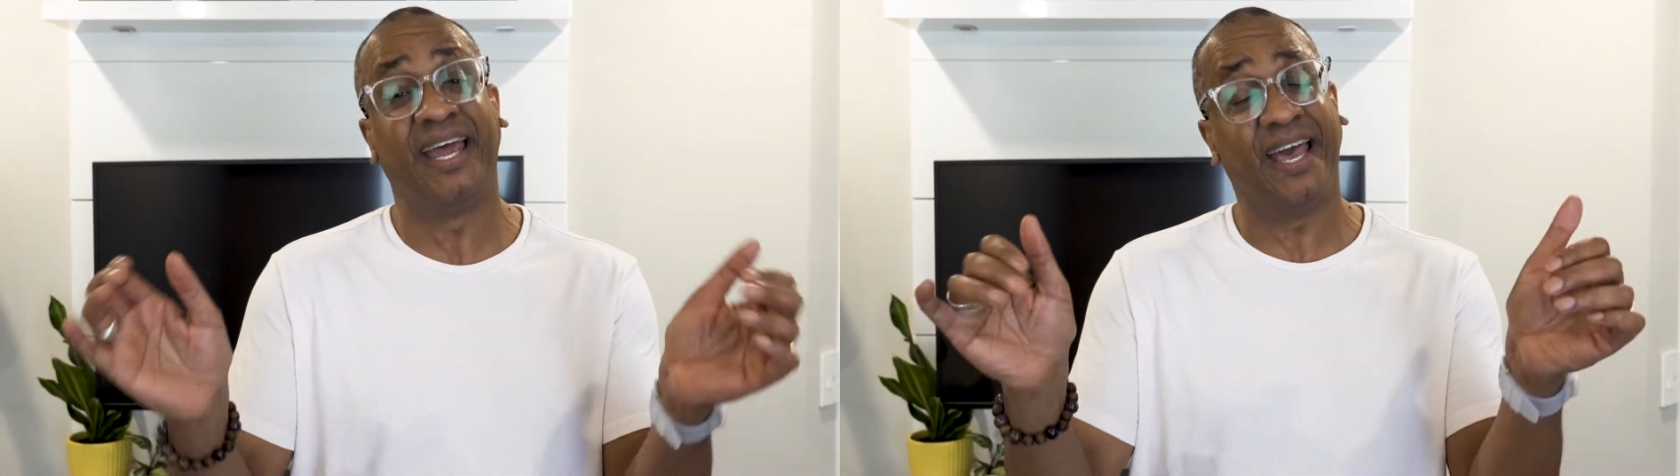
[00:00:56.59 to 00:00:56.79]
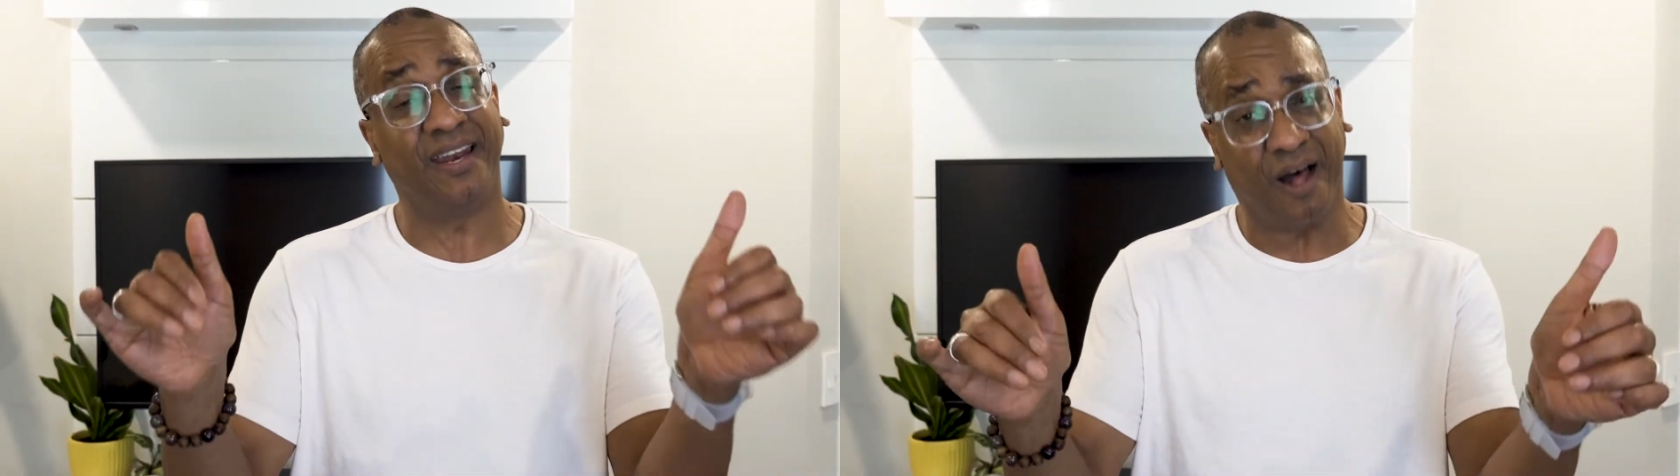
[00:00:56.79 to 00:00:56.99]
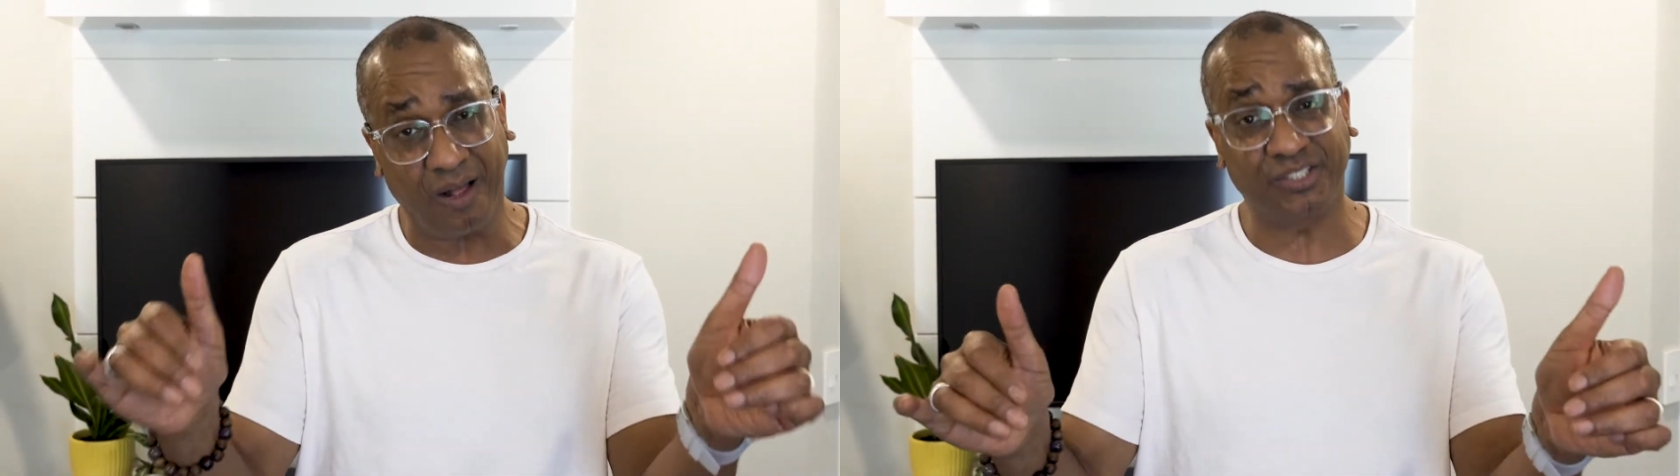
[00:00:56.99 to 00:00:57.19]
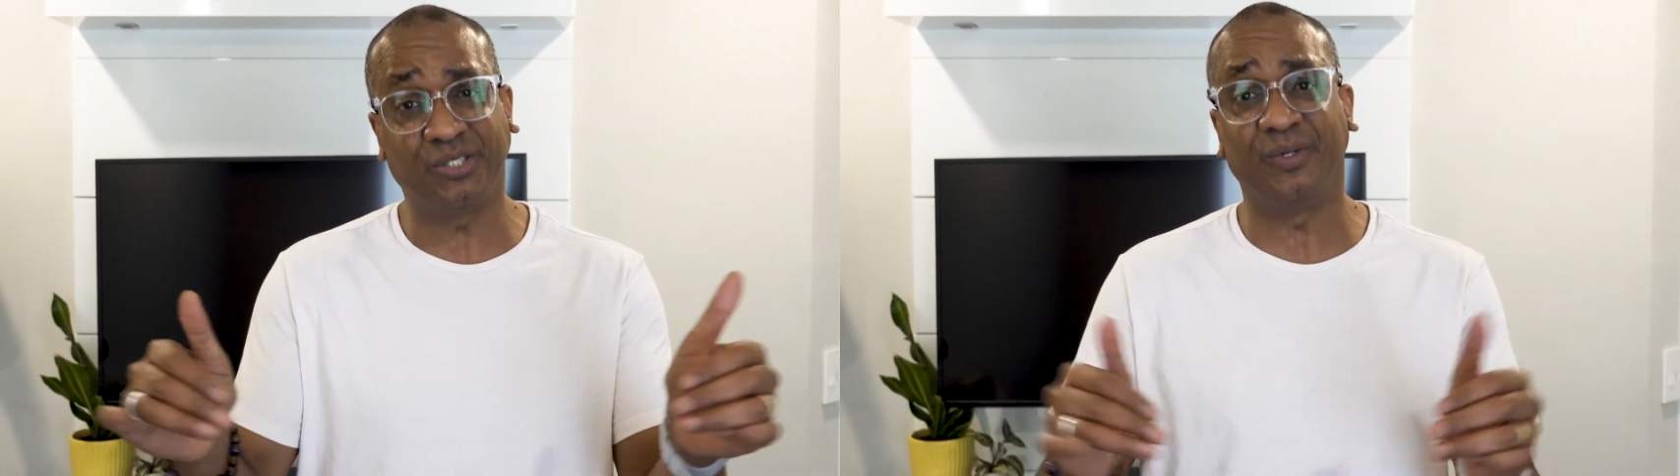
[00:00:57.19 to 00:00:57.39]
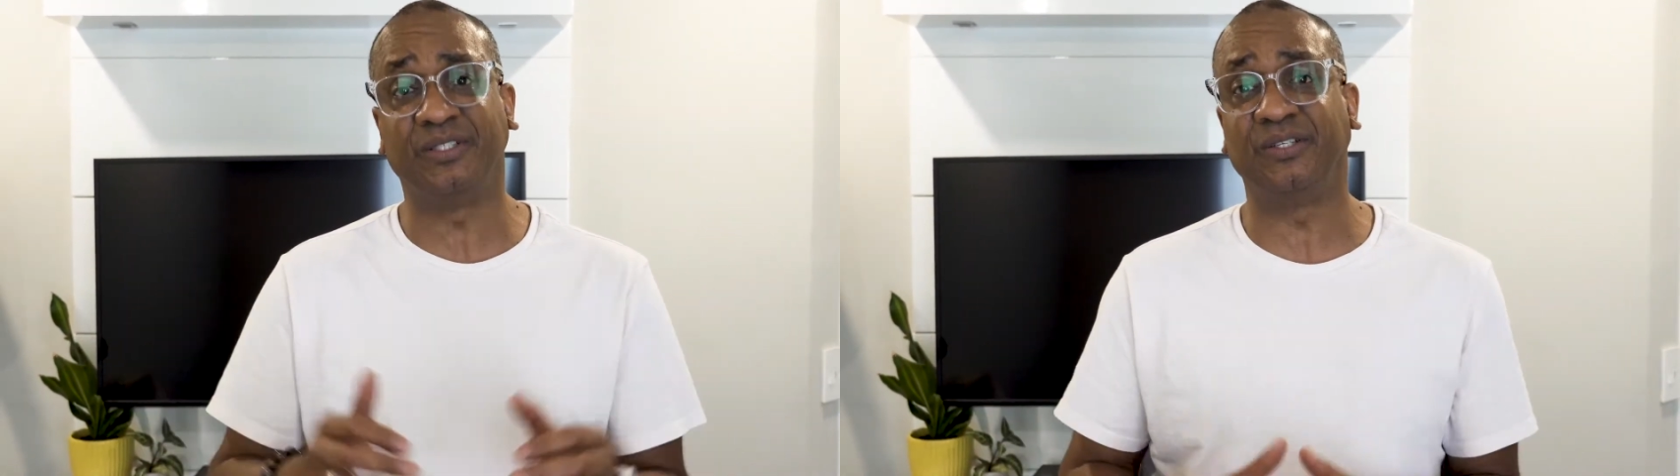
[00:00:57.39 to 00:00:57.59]
and
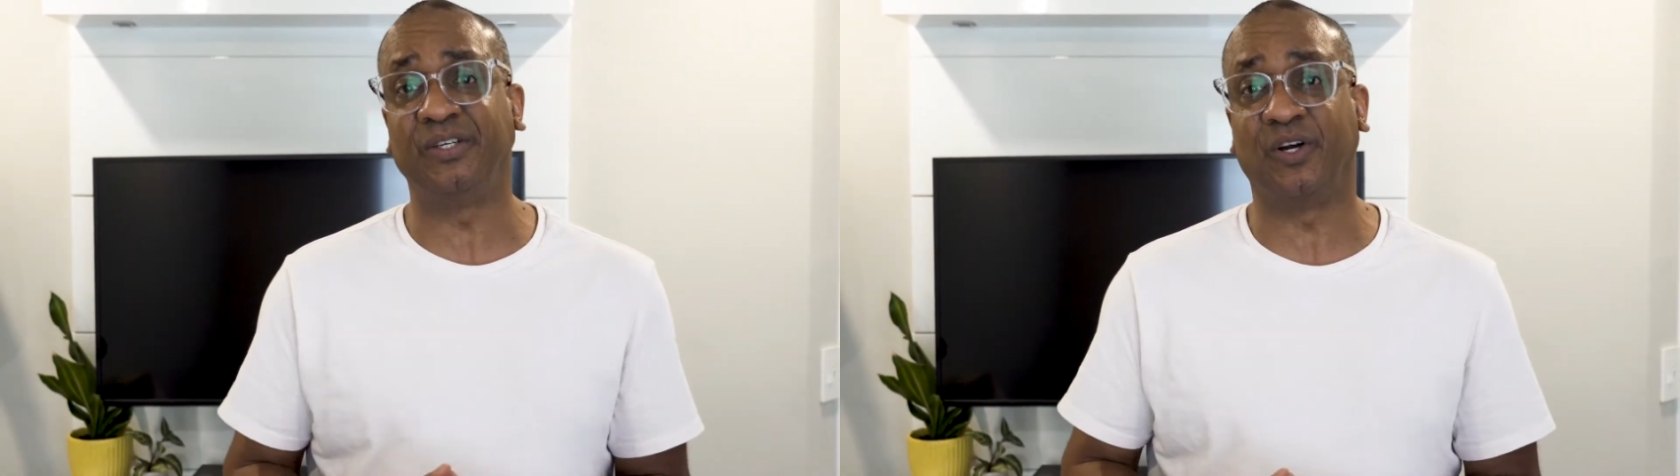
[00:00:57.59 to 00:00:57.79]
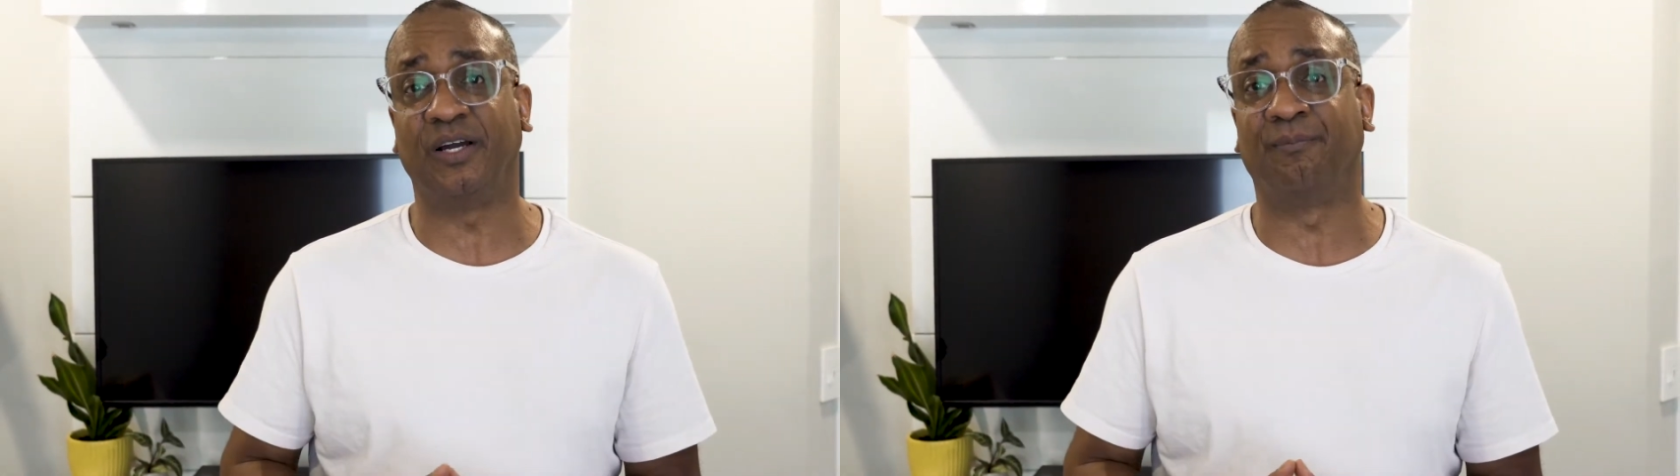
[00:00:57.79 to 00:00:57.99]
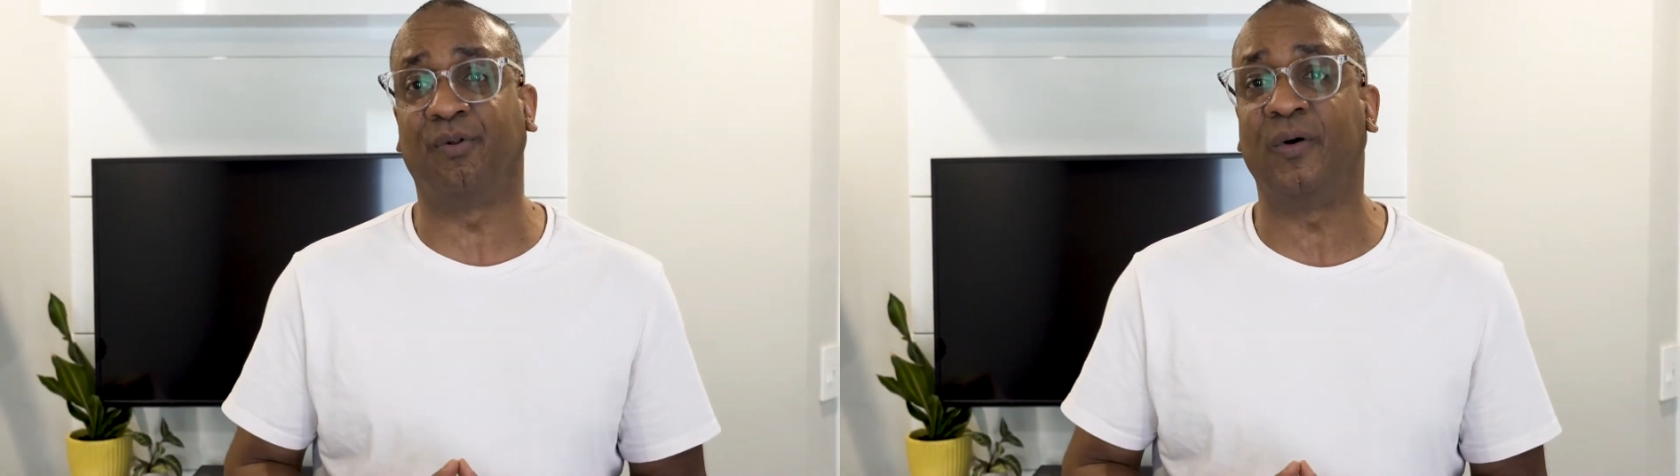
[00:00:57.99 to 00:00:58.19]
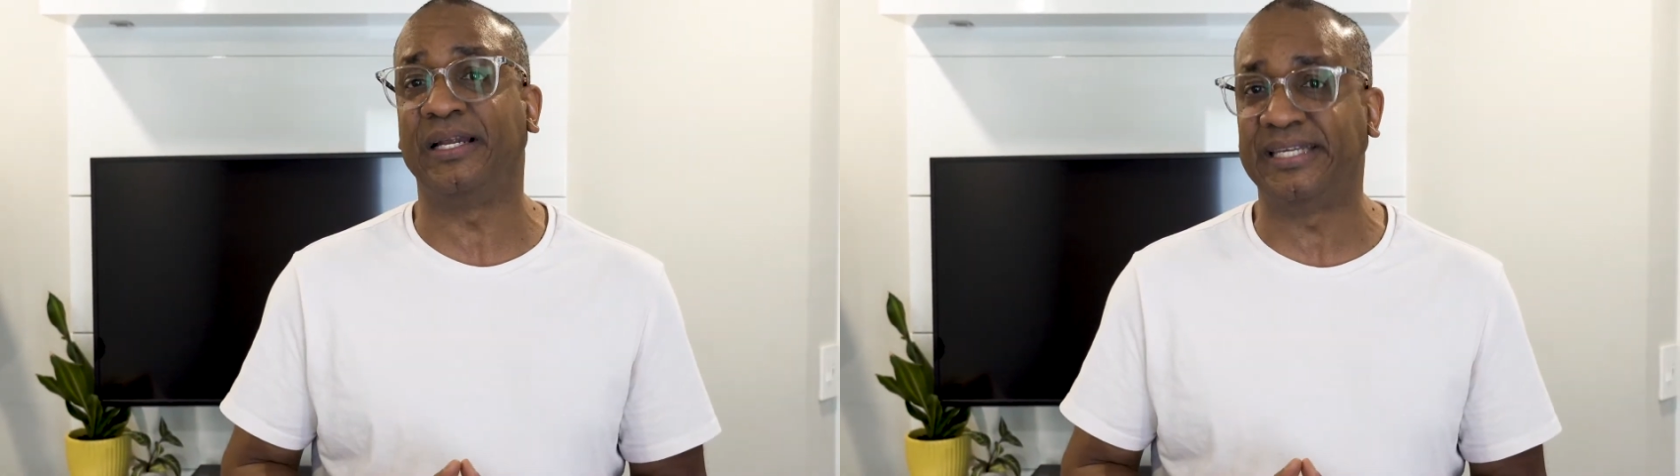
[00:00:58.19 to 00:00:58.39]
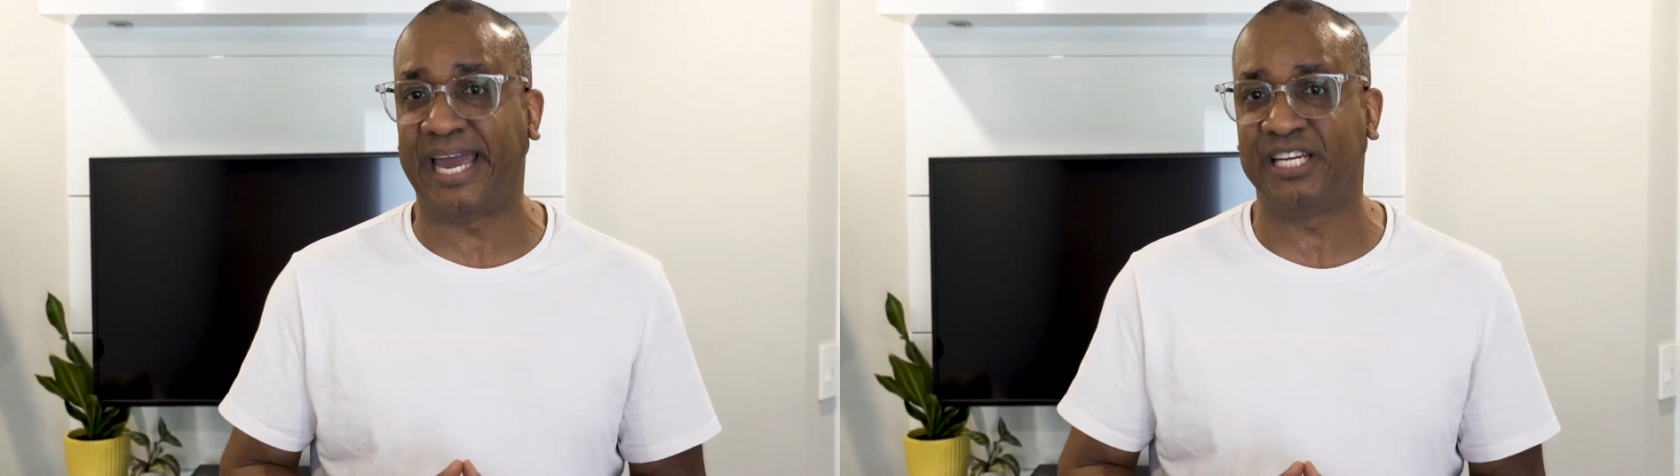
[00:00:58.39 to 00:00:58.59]
also into your employee
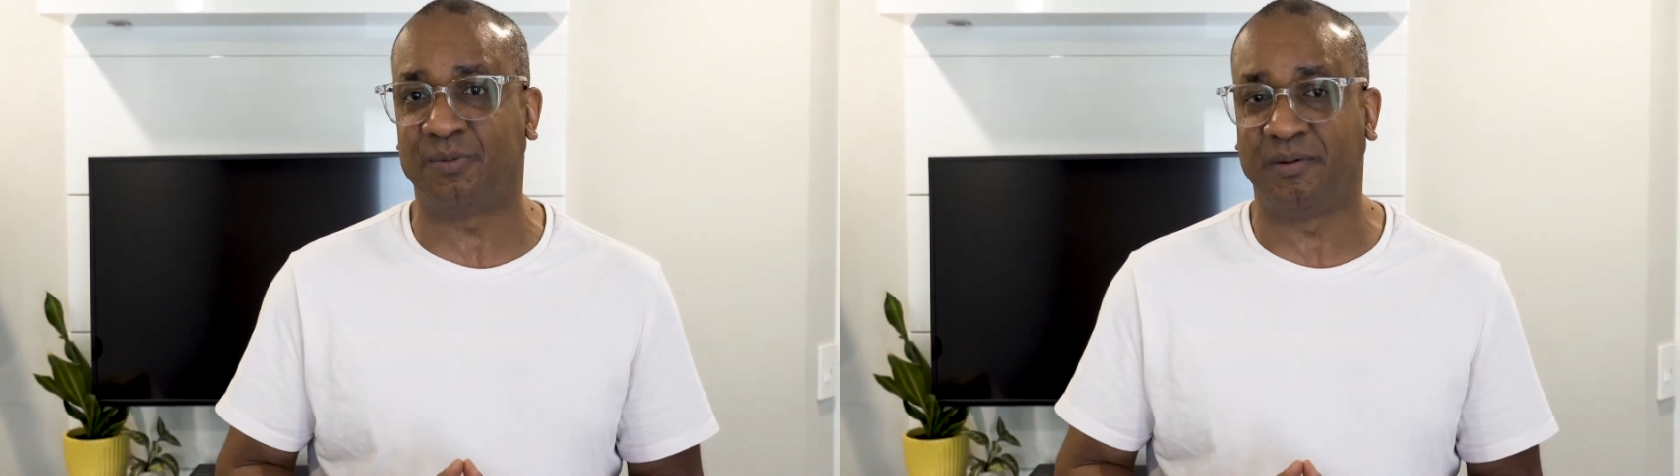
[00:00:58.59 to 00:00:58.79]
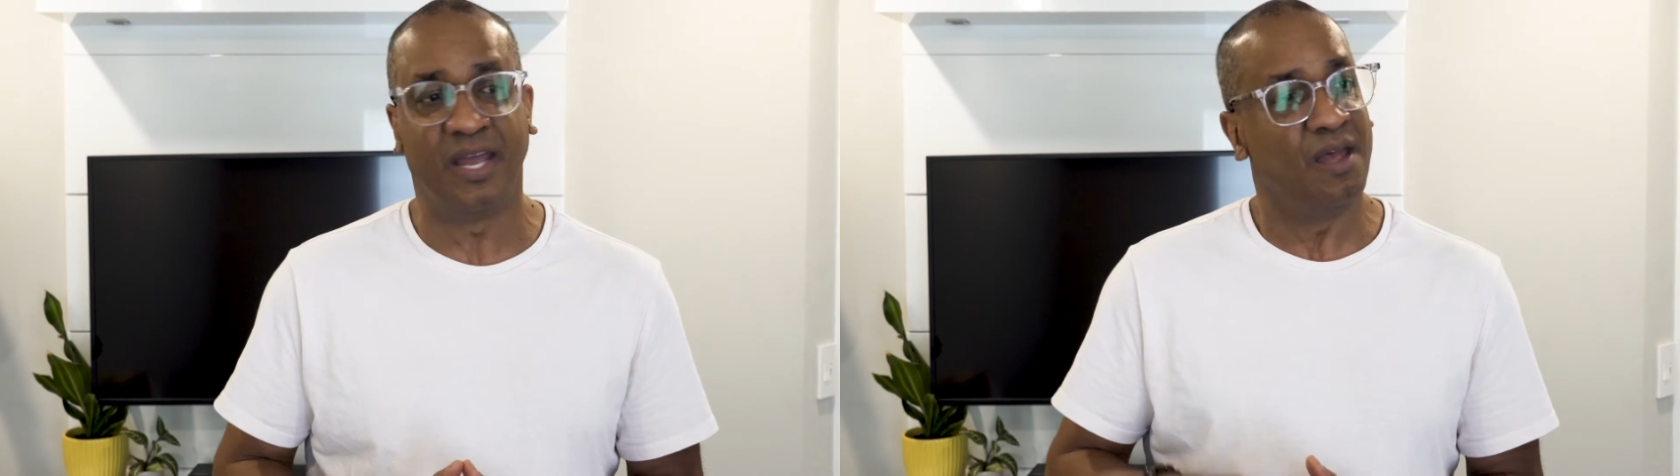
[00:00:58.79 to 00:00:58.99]
engagement